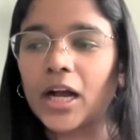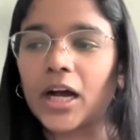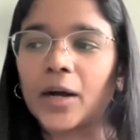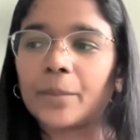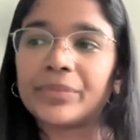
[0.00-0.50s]

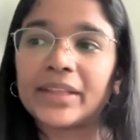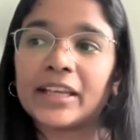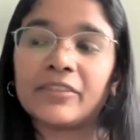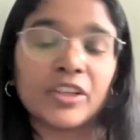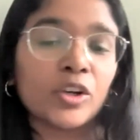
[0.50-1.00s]

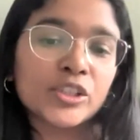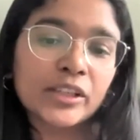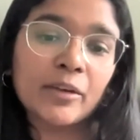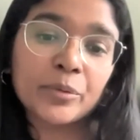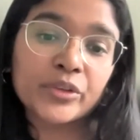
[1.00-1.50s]
Then we
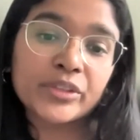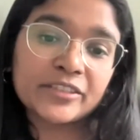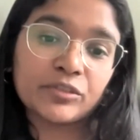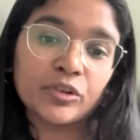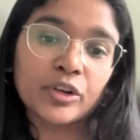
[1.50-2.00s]
also have
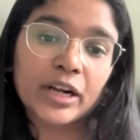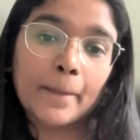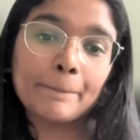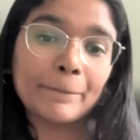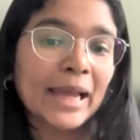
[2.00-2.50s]
projects for
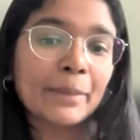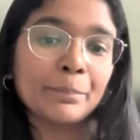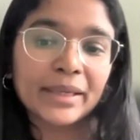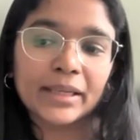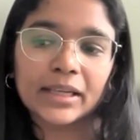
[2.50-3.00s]

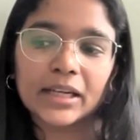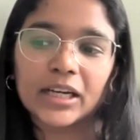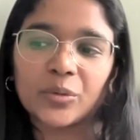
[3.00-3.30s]
mapping